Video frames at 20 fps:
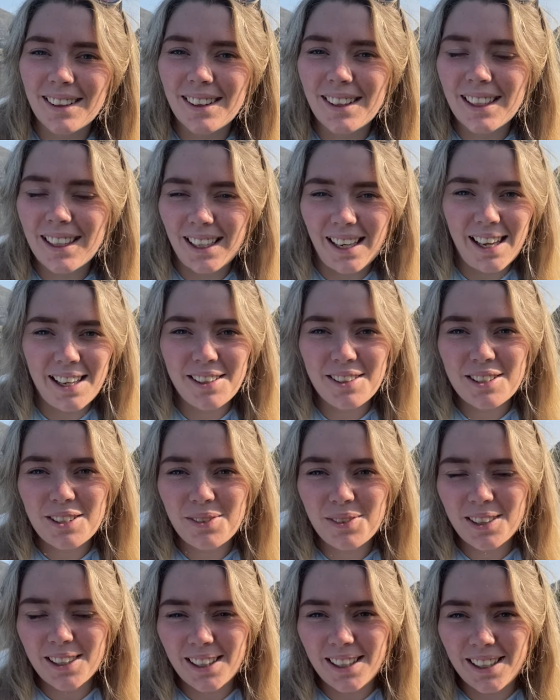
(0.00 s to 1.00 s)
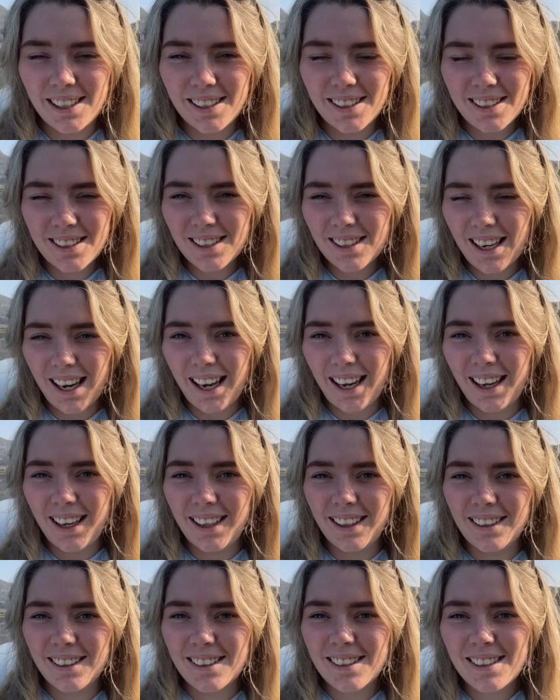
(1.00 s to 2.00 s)
the clouds have cleared
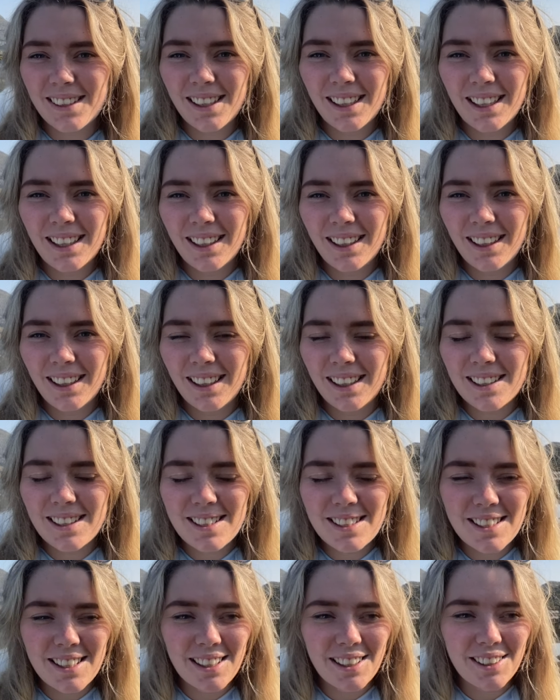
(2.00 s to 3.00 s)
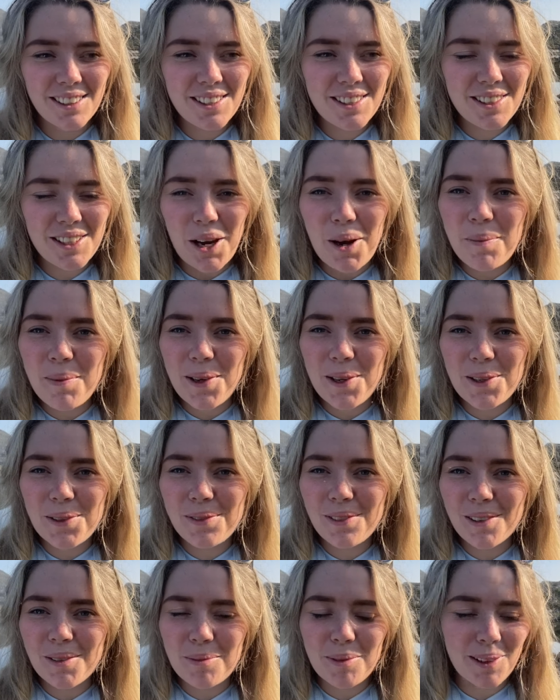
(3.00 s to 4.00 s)
and it's still so
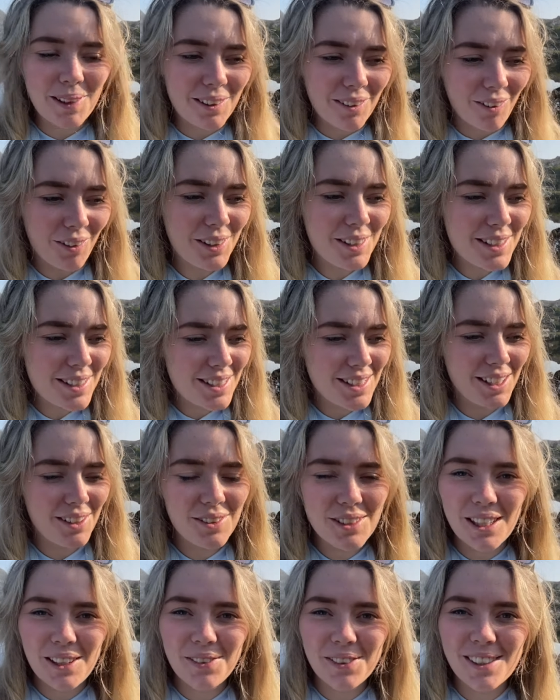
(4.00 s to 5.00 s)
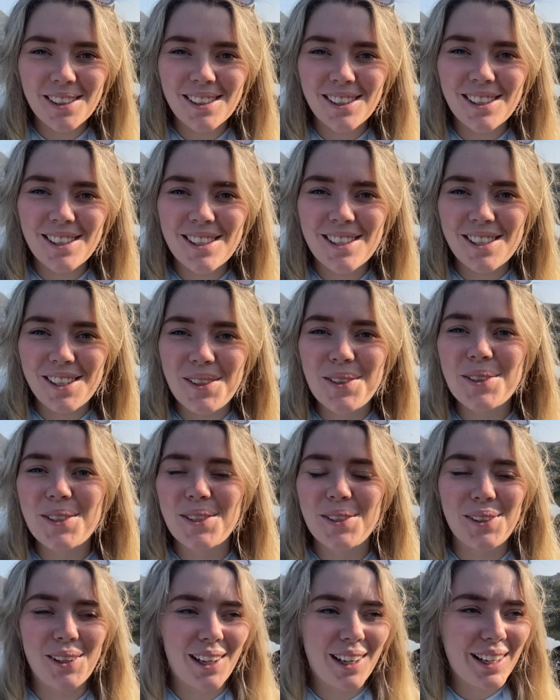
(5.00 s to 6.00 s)
beautiful, but it looks so different. It's so
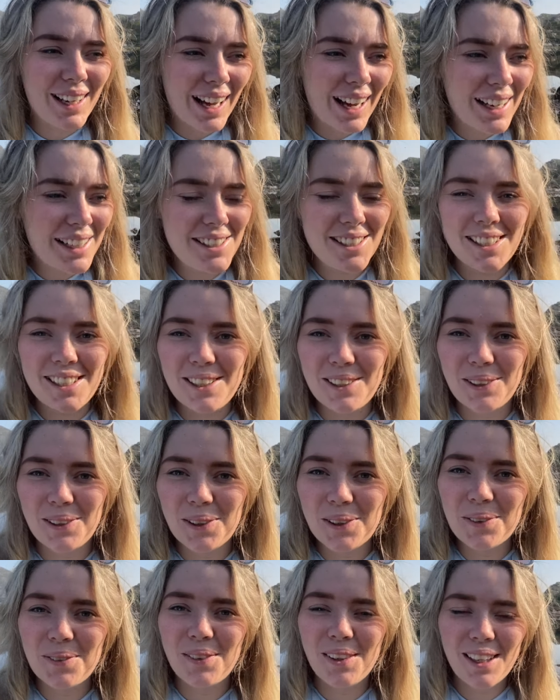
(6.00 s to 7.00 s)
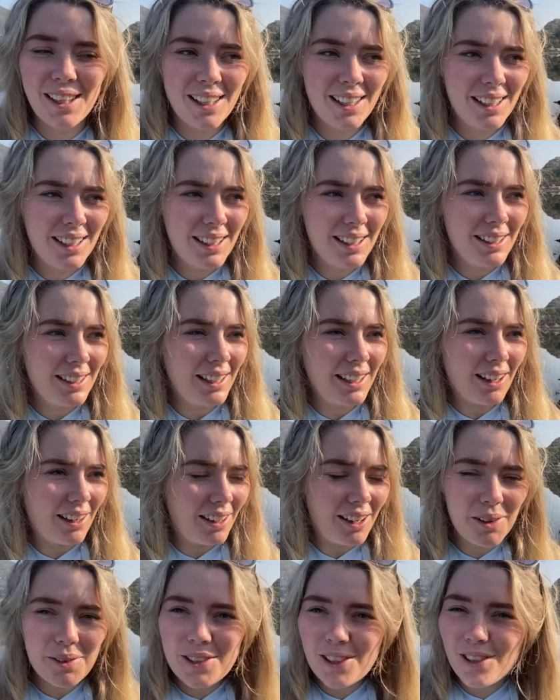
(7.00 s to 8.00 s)
cool. I actually love like
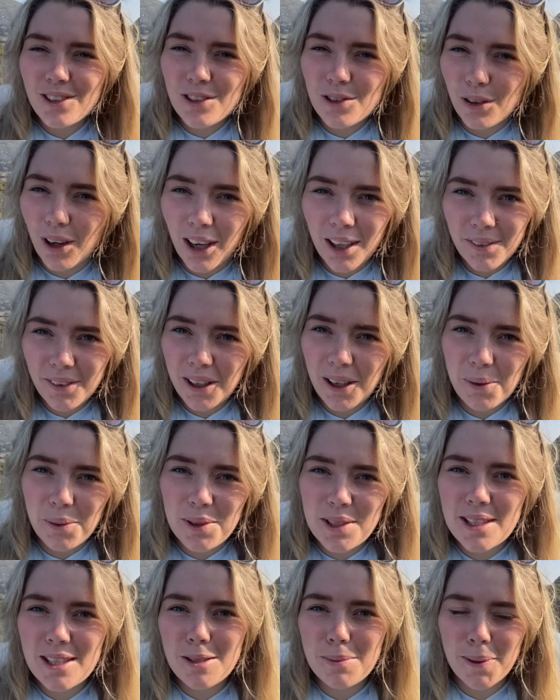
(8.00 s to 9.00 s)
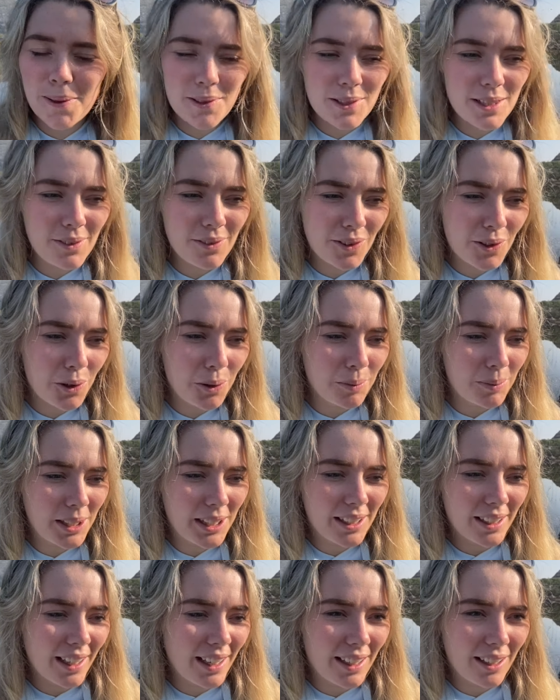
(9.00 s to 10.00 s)
I was just driving I wasn't supposed to even come
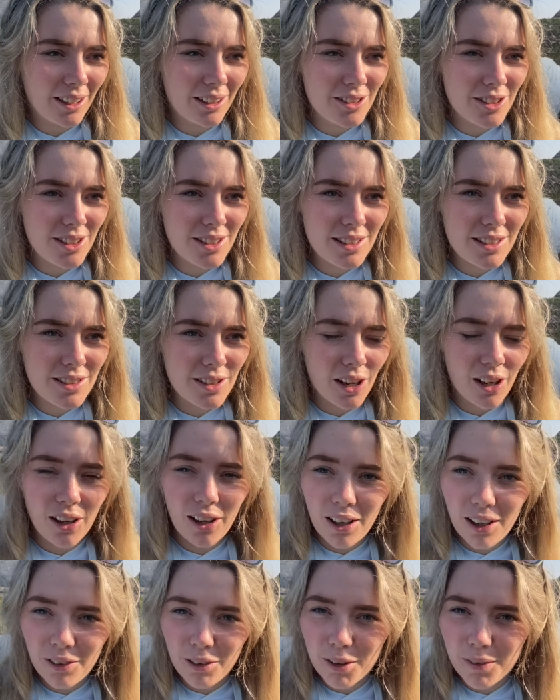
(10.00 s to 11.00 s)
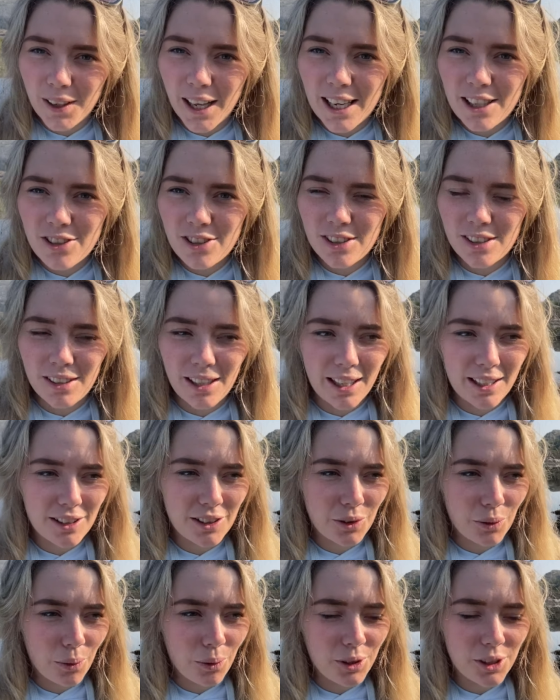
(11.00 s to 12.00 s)
here and I just saw a reflection at
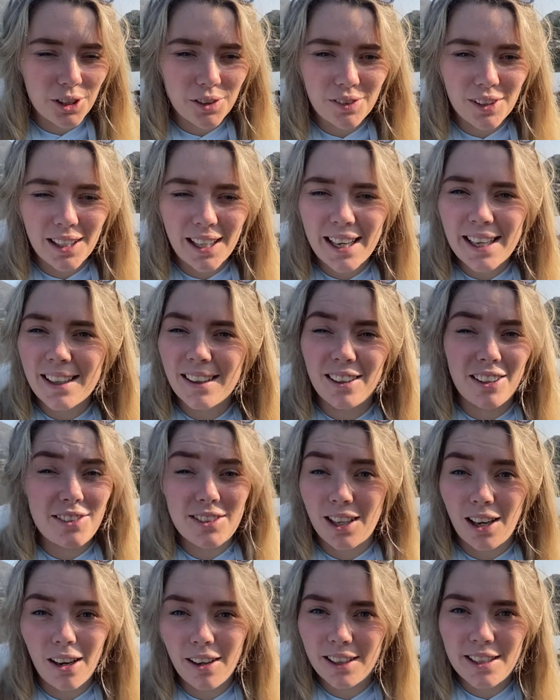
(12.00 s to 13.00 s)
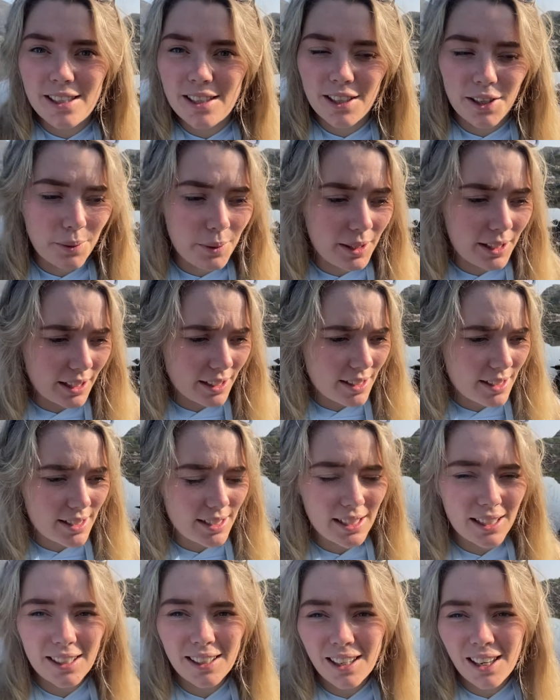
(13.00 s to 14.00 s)
the corner of the lake and I was like I need to go in there and
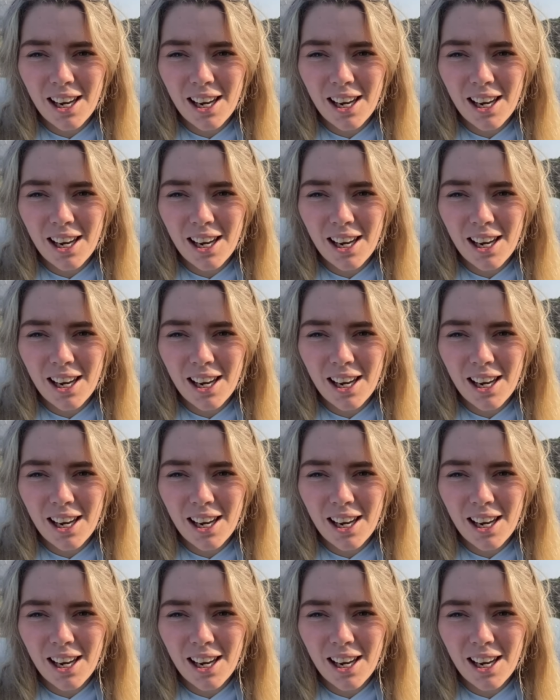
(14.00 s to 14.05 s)
see